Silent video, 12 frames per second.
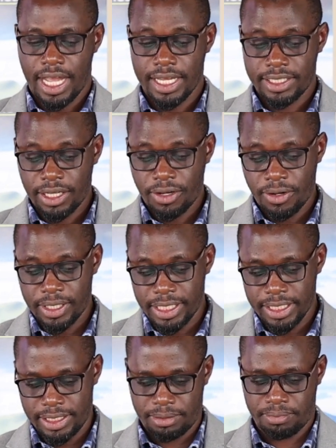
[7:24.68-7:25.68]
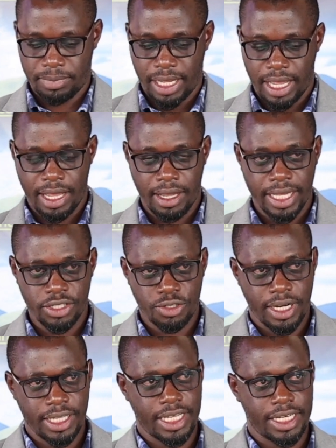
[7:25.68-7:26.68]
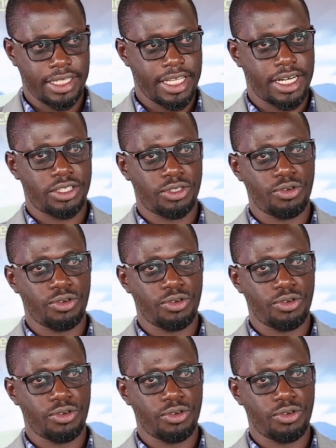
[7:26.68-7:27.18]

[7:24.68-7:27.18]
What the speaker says: Secondly is ensuring that there is